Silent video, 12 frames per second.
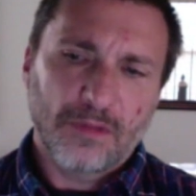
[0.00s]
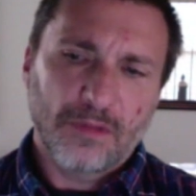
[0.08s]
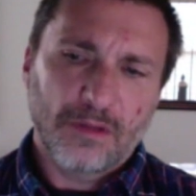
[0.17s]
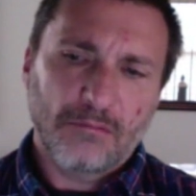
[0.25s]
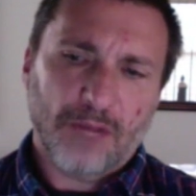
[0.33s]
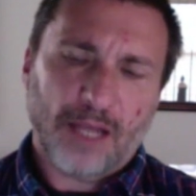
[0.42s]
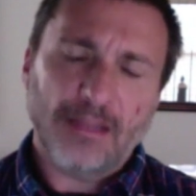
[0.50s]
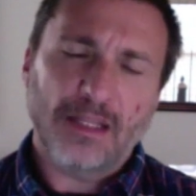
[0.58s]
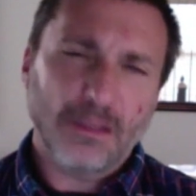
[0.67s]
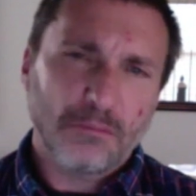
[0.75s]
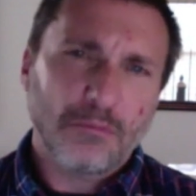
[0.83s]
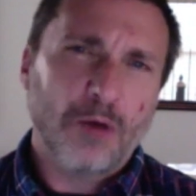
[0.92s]
I think the
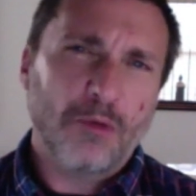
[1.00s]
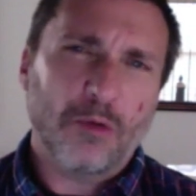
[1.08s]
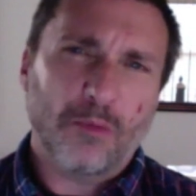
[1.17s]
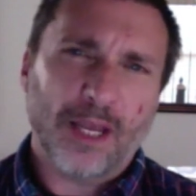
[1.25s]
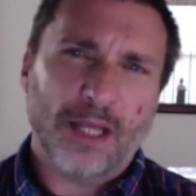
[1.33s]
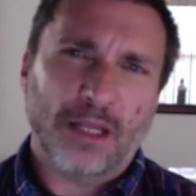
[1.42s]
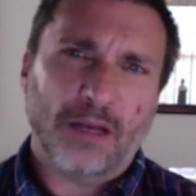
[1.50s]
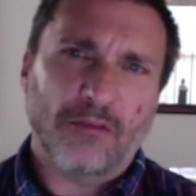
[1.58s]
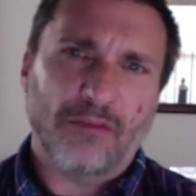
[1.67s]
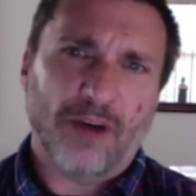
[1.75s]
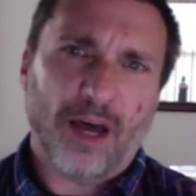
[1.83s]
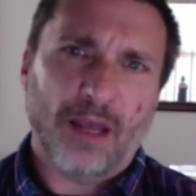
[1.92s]
moment we
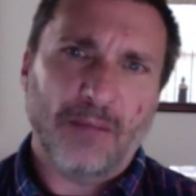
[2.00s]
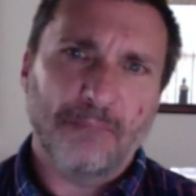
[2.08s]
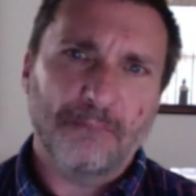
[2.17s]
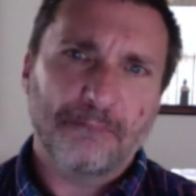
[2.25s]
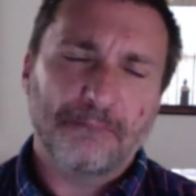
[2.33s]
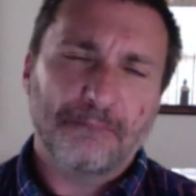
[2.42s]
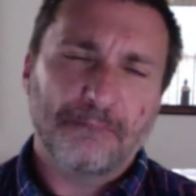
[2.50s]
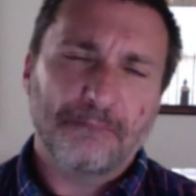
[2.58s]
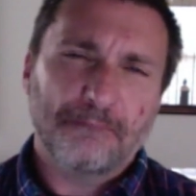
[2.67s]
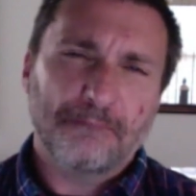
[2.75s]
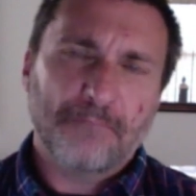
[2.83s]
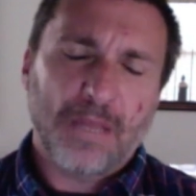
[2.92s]
identify
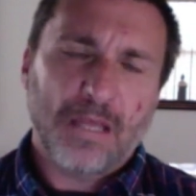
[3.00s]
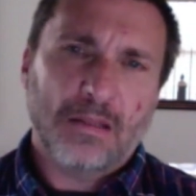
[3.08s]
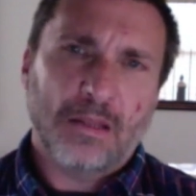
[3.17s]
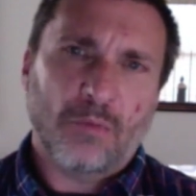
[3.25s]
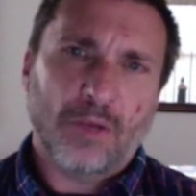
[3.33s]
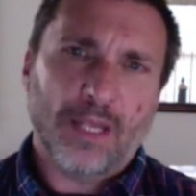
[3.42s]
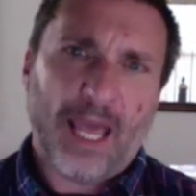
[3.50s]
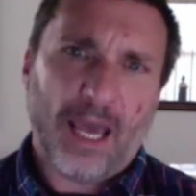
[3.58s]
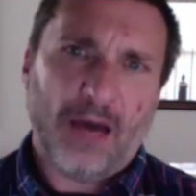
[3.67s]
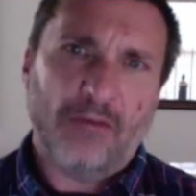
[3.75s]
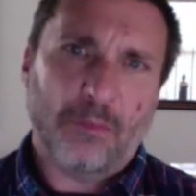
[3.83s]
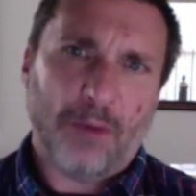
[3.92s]
that we
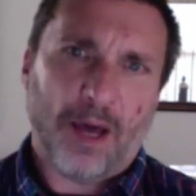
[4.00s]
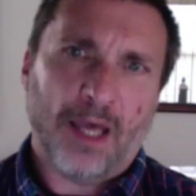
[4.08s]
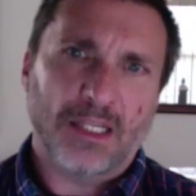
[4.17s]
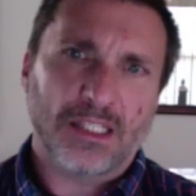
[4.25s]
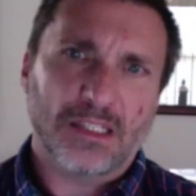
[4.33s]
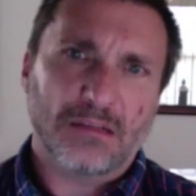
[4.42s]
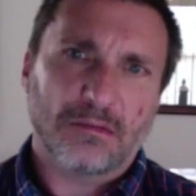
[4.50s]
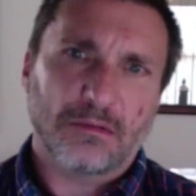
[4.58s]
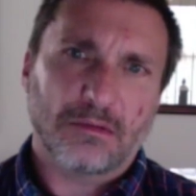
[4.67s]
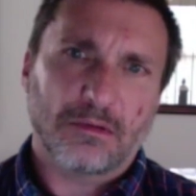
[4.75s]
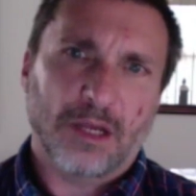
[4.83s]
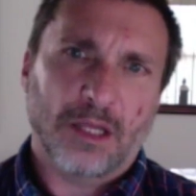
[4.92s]
have a bias
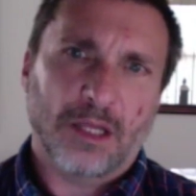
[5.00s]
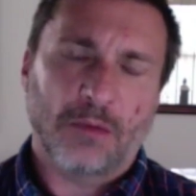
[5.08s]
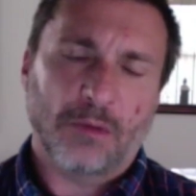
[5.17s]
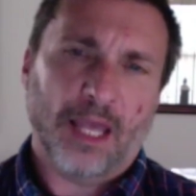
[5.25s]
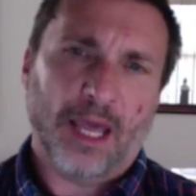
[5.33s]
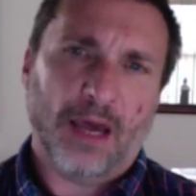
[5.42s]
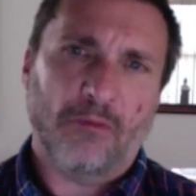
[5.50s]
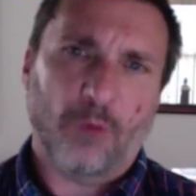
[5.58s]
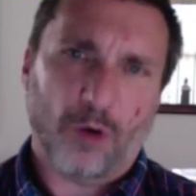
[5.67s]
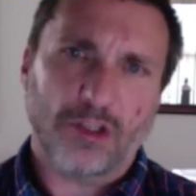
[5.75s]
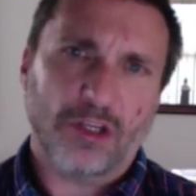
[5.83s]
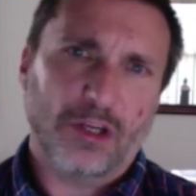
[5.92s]
and that we have
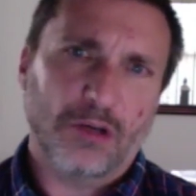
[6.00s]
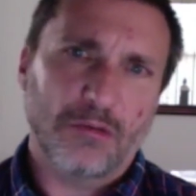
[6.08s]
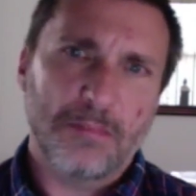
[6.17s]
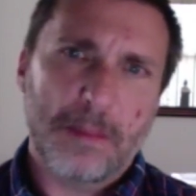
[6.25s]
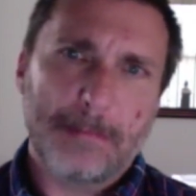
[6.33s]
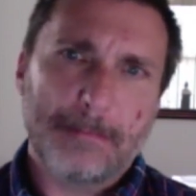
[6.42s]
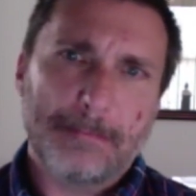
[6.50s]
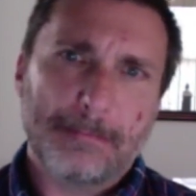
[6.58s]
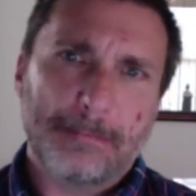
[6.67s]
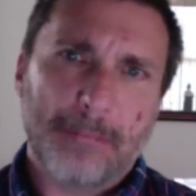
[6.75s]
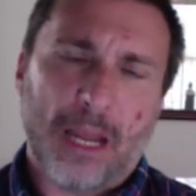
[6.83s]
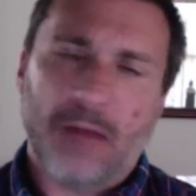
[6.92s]
work to do,
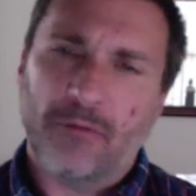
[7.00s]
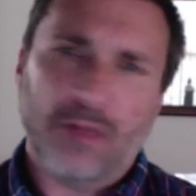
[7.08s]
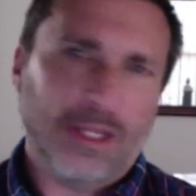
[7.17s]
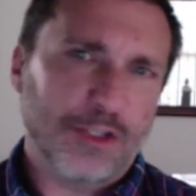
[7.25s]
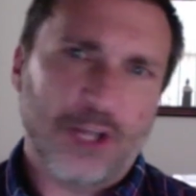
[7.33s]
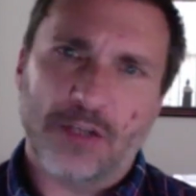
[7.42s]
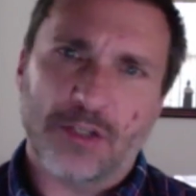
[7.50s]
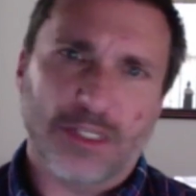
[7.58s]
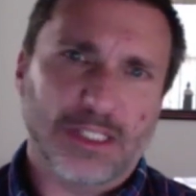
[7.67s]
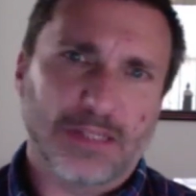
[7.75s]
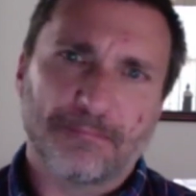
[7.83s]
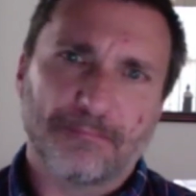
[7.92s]
everything
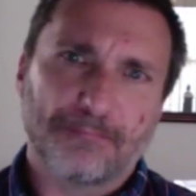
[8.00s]
changes.